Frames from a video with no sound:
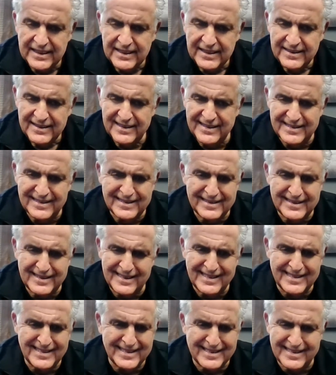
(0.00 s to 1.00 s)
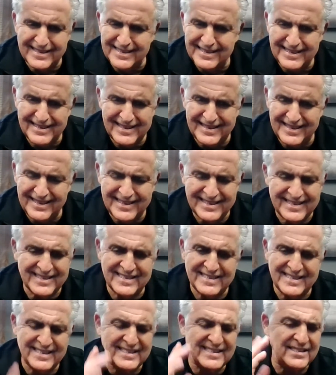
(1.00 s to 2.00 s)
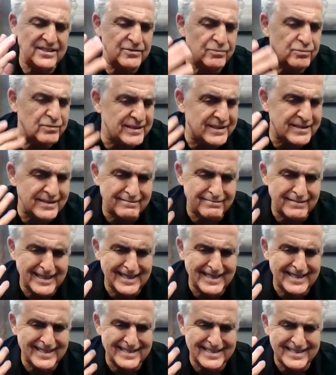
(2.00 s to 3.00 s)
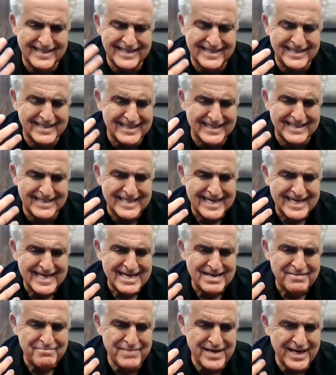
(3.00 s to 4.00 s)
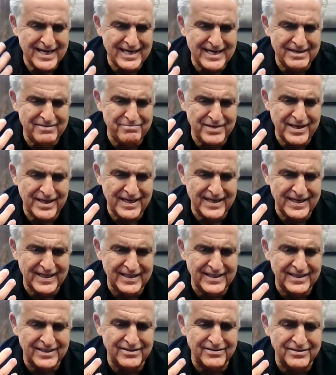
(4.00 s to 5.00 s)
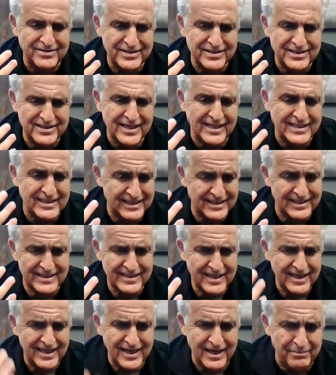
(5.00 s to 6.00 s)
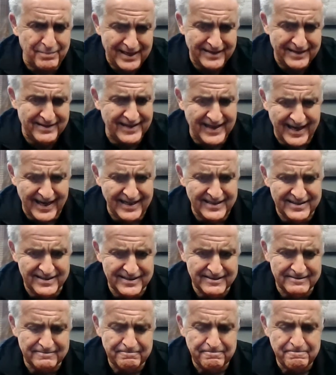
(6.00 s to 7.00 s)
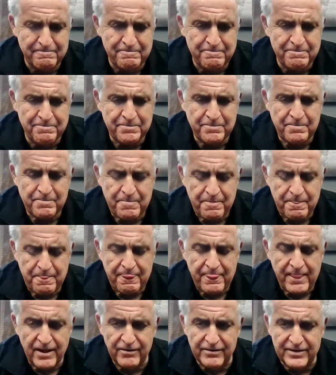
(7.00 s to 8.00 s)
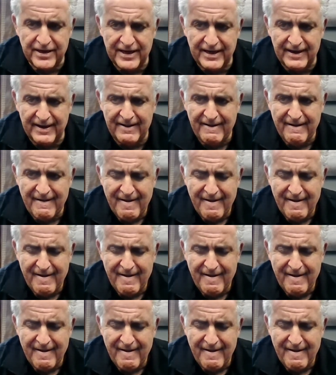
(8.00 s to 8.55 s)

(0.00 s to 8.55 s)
This is what is just making me a little sus about the case. Okay.